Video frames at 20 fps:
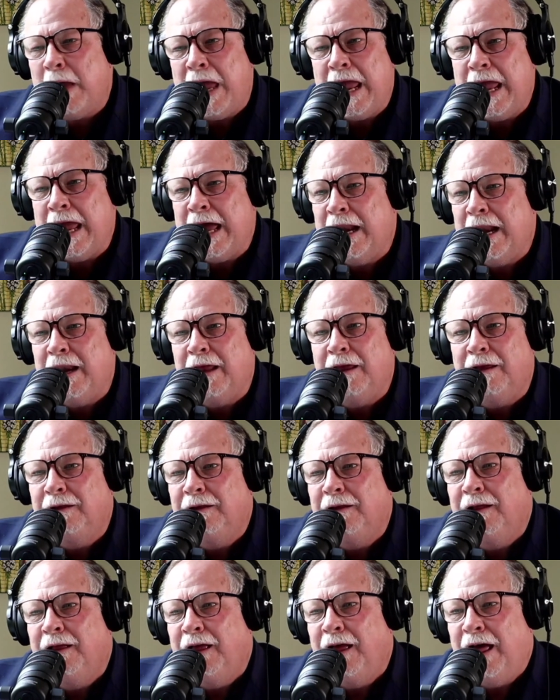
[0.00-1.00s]

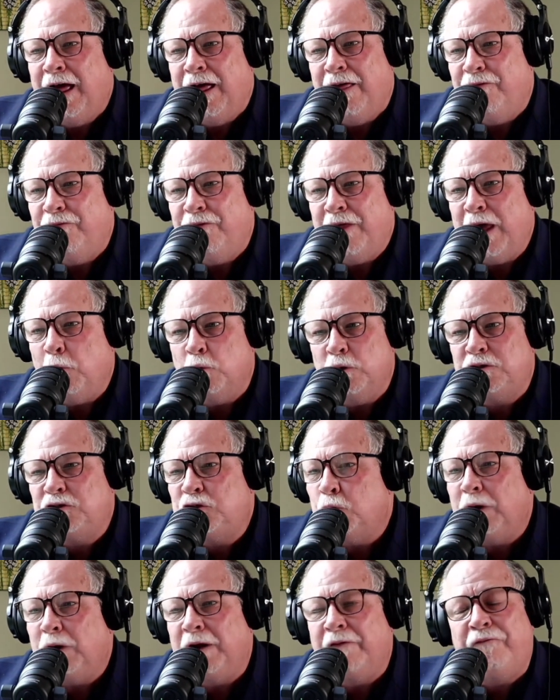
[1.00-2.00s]
man
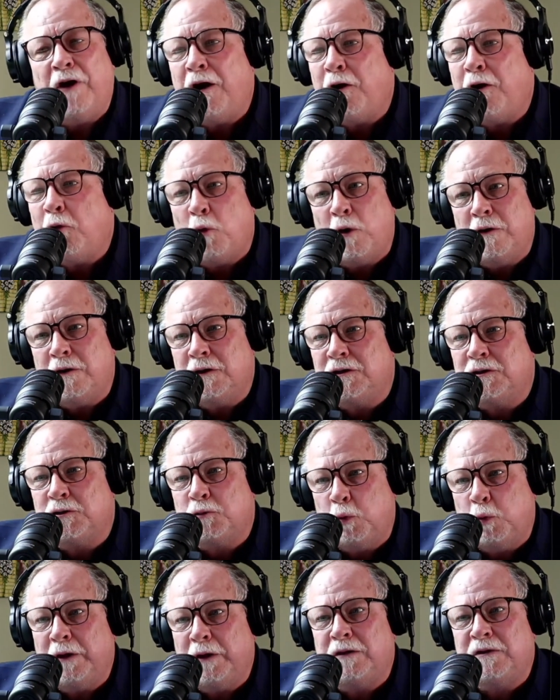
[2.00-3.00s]
that was doing far
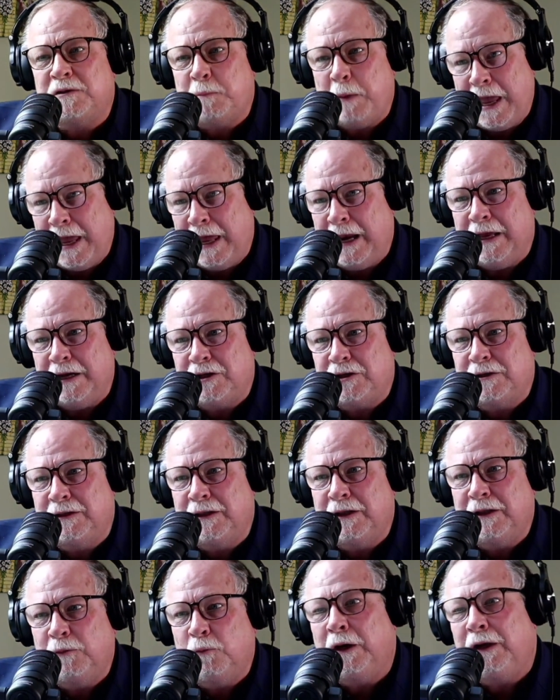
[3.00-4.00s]
worse with
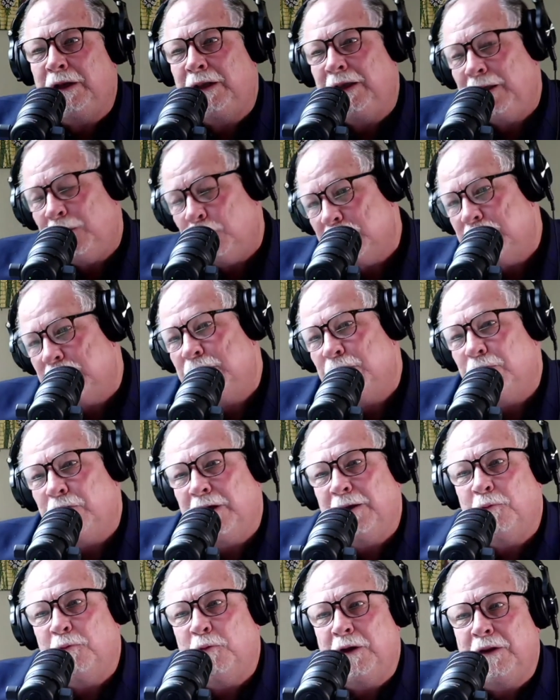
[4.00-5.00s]
Spanish than what he
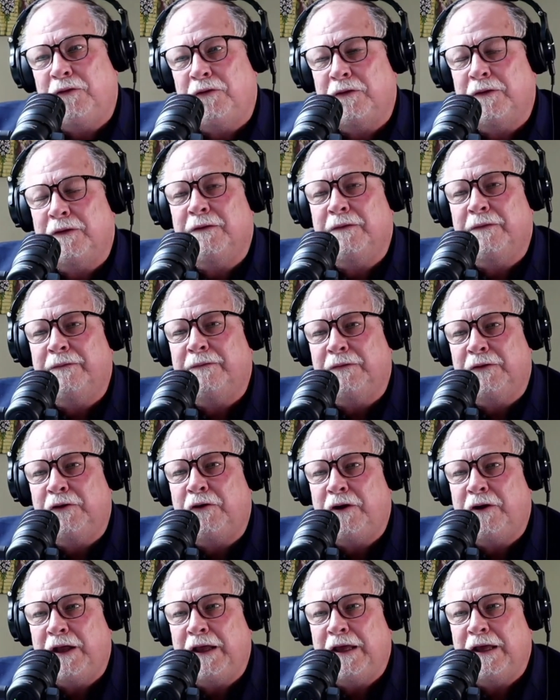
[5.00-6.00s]
was doing with
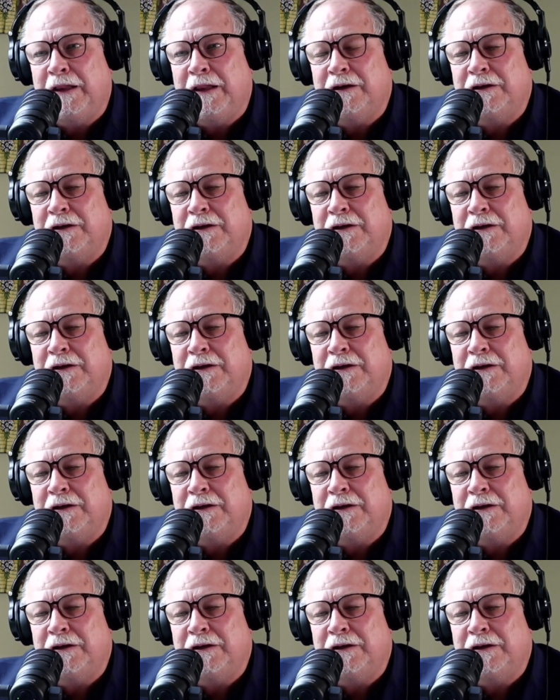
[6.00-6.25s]
learning